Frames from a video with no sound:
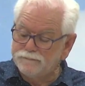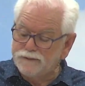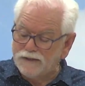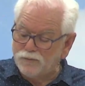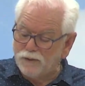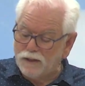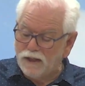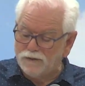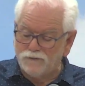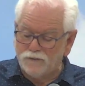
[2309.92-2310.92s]
that's when
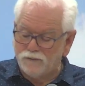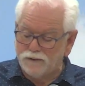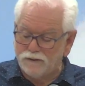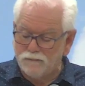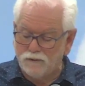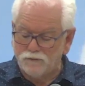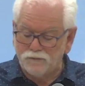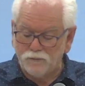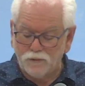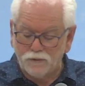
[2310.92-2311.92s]
God's doing the
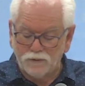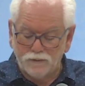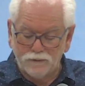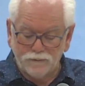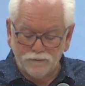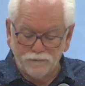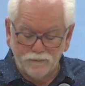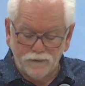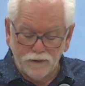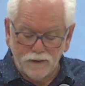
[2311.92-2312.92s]
most work.
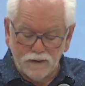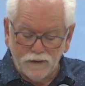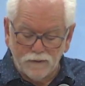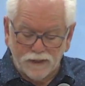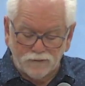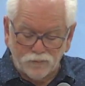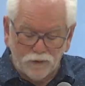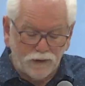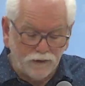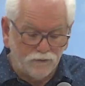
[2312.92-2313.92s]
That's
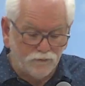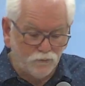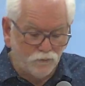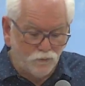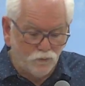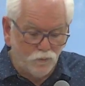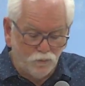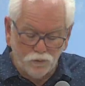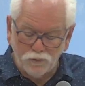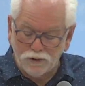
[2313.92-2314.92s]
where He's
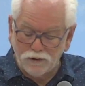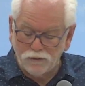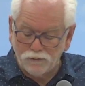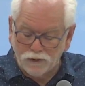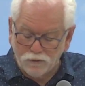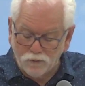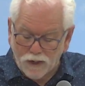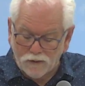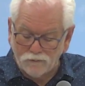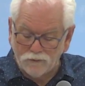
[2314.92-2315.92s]
rooting you and
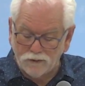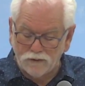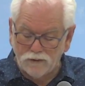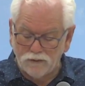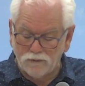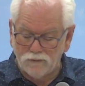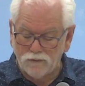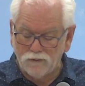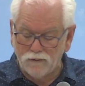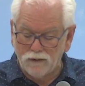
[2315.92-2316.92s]
grounding you.
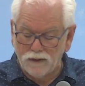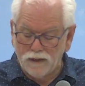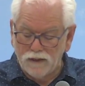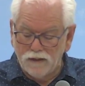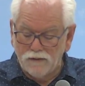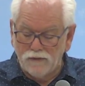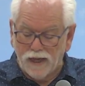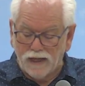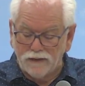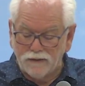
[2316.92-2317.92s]

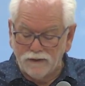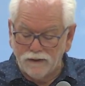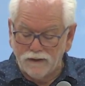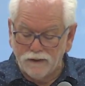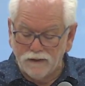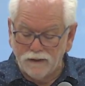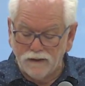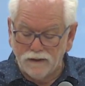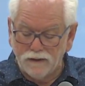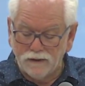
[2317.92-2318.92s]
That
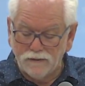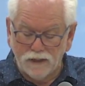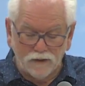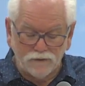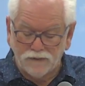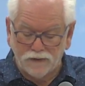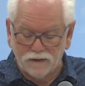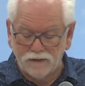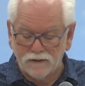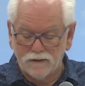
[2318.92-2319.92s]
nothing